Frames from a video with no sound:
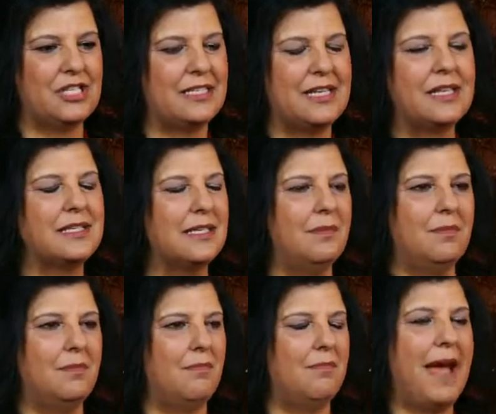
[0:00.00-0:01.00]
doesn't
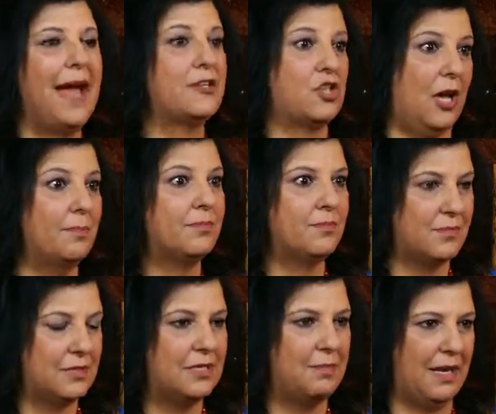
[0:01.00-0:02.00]
match up
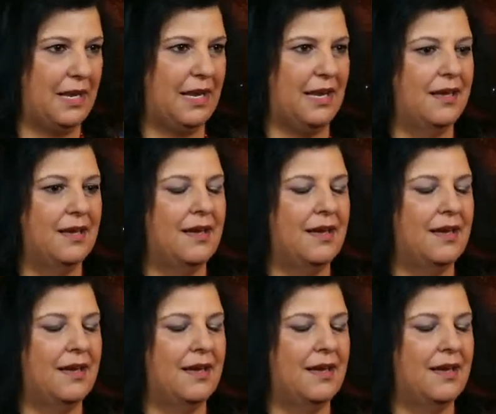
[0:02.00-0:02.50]
to me.